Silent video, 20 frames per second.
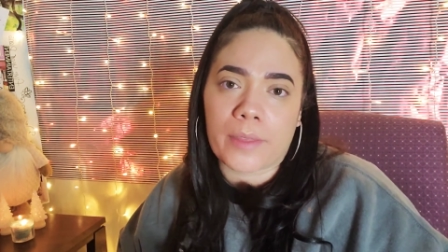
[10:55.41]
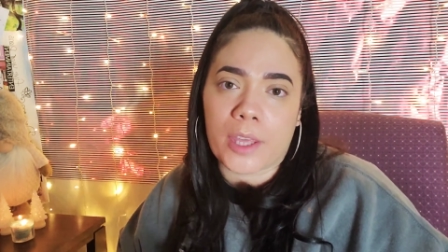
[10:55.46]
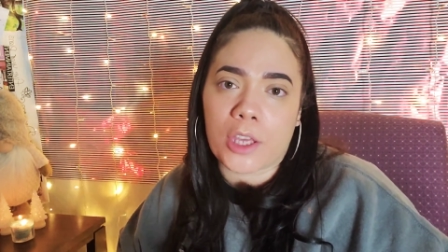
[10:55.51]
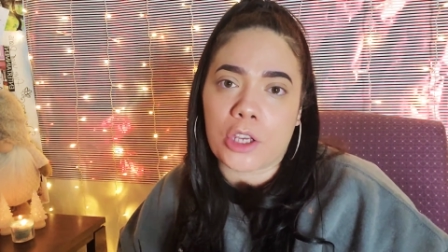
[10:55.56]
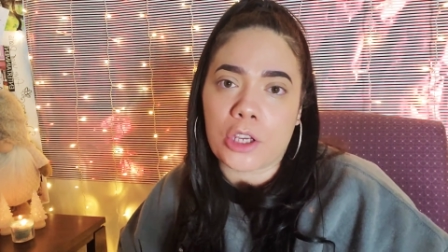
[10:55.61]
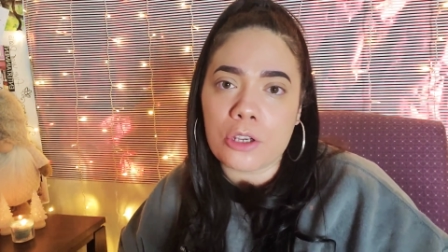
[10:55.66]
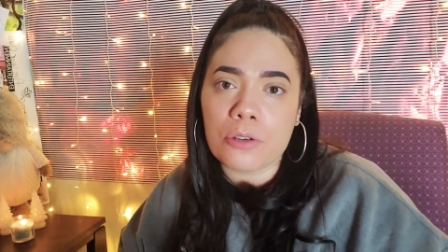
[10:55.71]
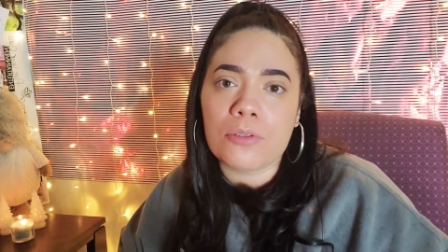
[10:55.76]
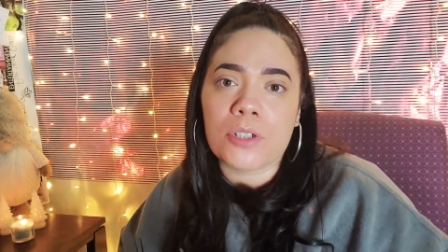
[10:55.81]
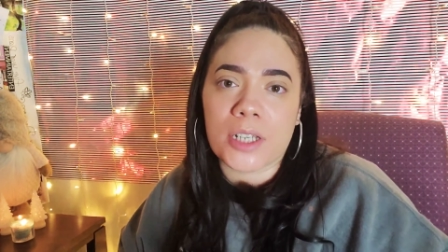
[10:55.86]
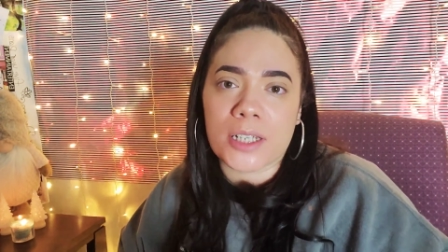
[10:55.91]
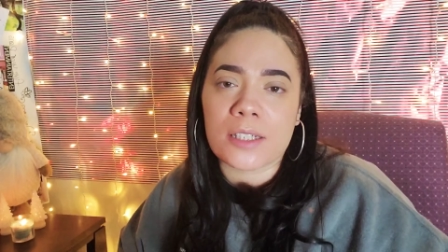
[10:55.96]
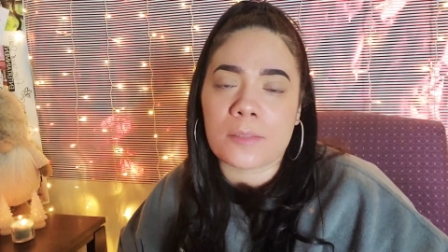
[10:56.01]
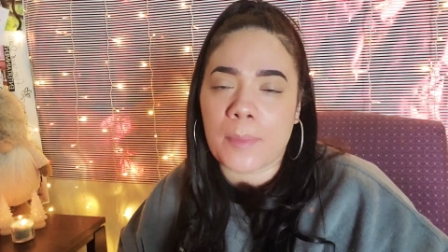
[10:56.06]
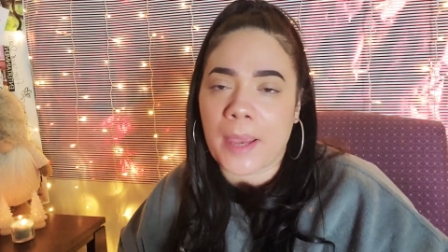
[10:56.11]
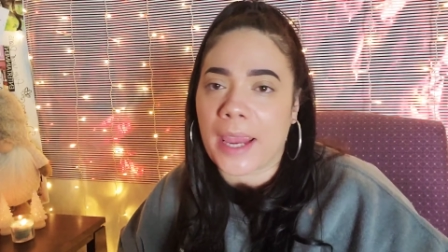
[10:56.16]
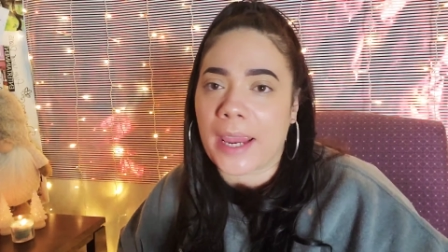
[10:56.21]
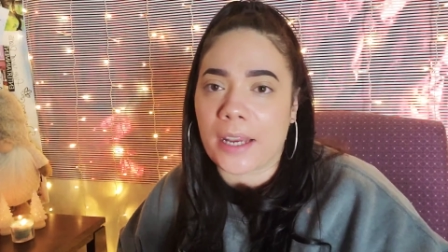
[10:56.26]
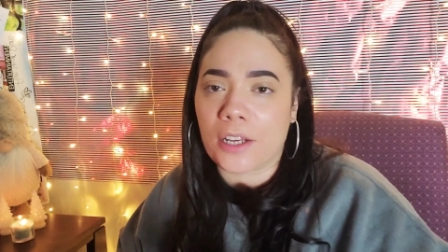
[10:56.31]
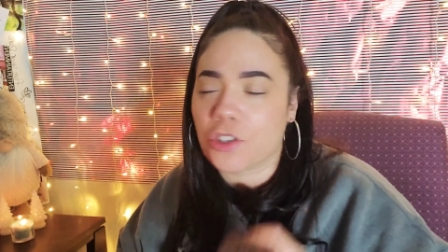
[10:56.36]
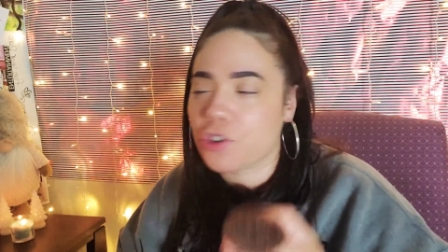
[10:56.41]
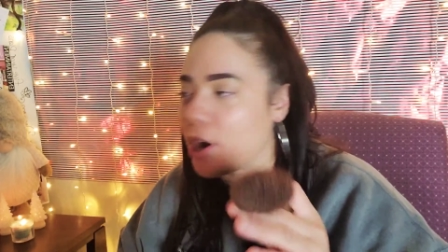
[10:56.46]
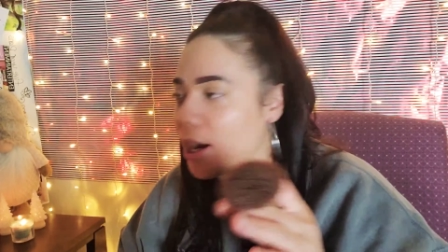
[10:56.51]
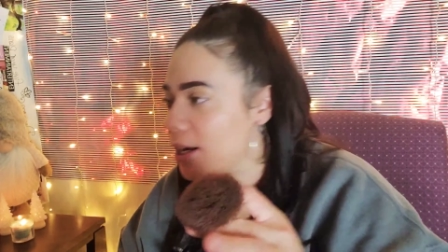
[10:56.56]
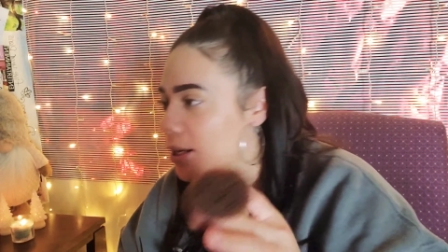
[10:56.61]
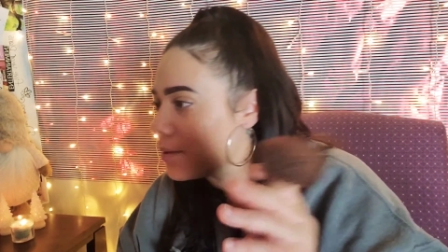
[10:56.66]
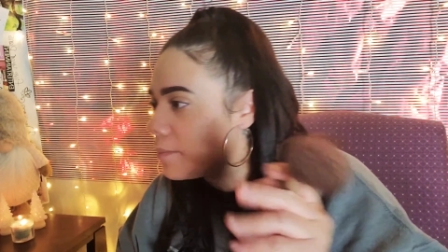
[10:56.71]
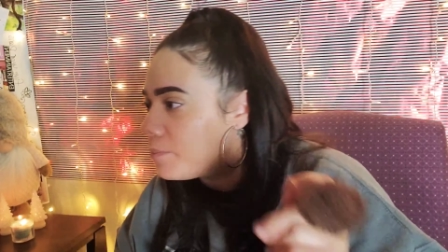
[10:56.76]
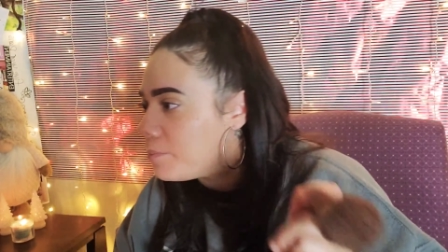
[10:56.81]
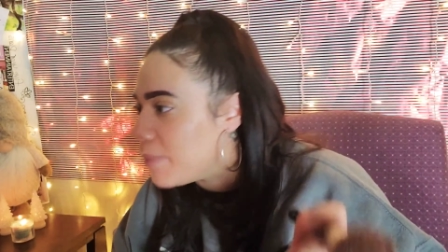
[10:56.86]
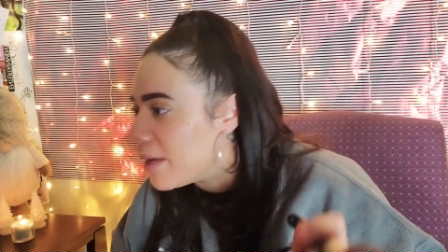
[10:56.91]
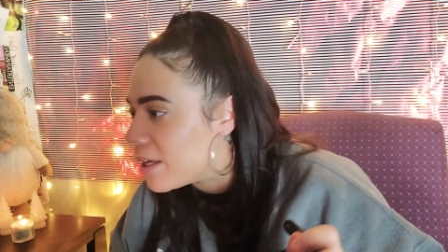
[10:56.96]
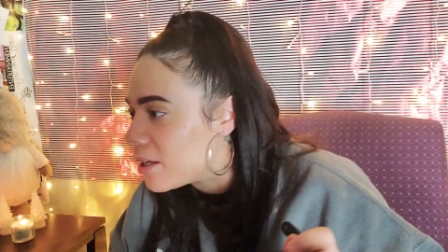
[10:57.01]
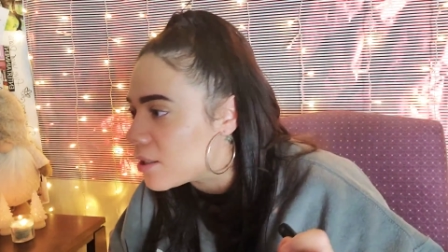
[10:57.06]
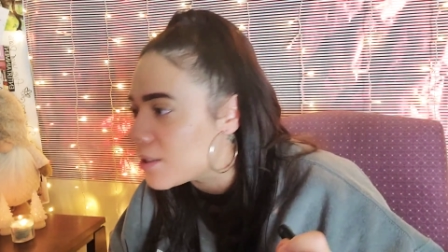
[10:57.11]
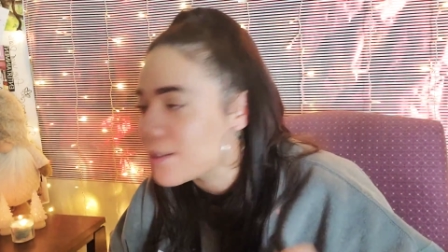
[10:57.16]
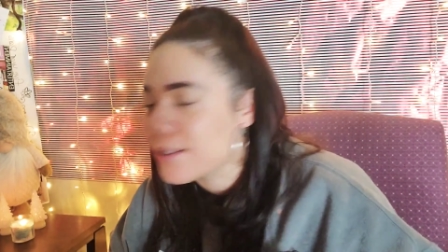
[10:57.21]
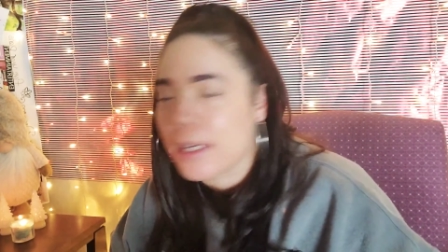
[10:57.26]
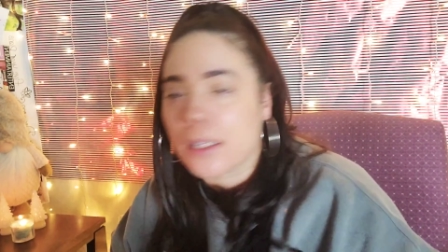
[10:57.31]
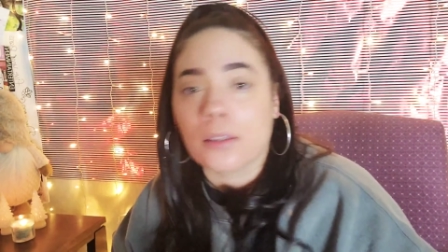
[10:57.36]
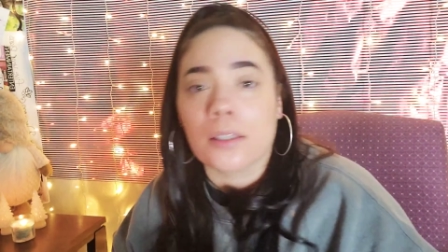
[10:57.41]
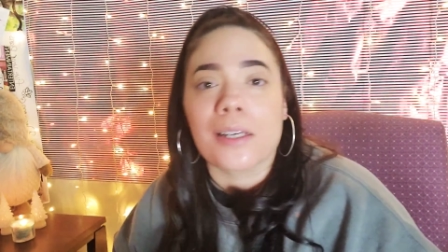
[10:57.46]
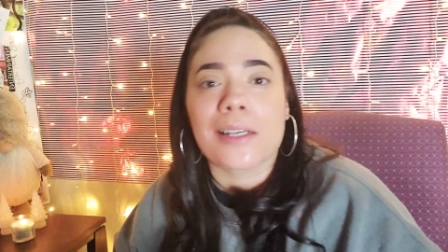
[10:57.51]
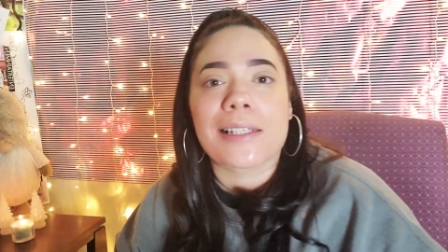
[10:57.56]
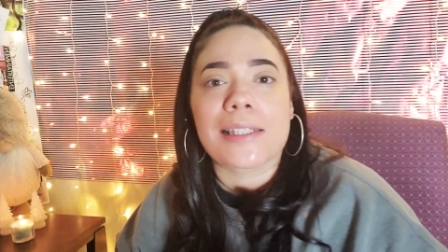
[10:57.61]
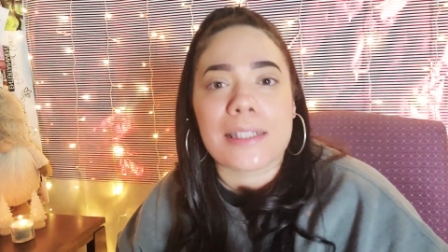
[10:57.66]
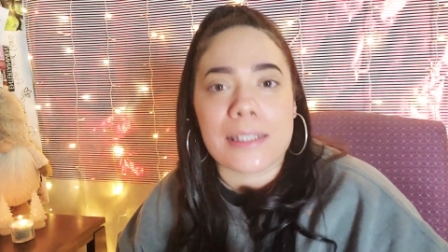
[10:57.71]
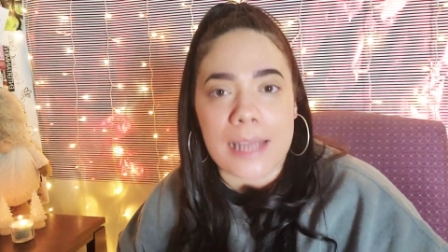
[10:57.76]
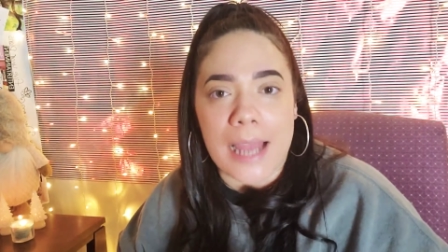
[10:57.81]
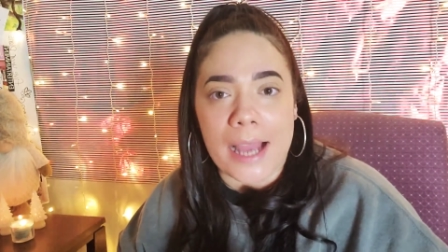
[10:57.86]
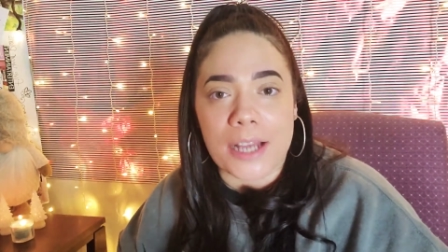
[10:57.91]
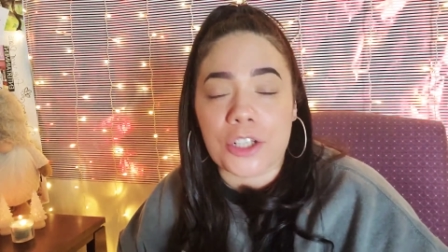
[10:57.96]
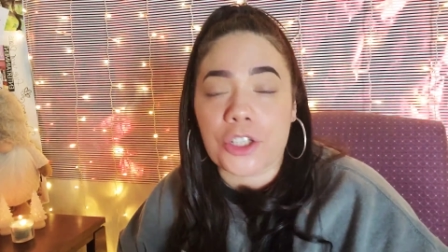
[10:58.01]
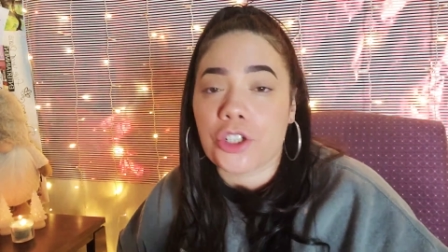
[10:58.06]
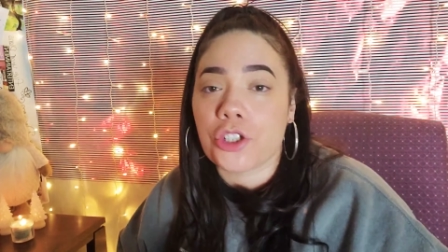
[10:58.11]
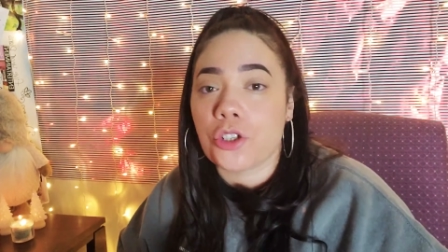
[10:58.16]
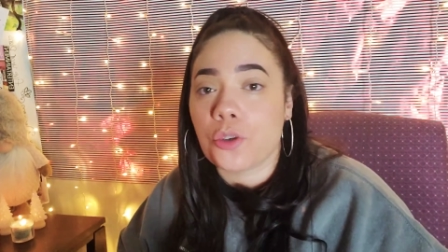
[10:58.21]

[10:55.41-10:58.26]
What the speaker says: that you just made trying to make your skin look snatched.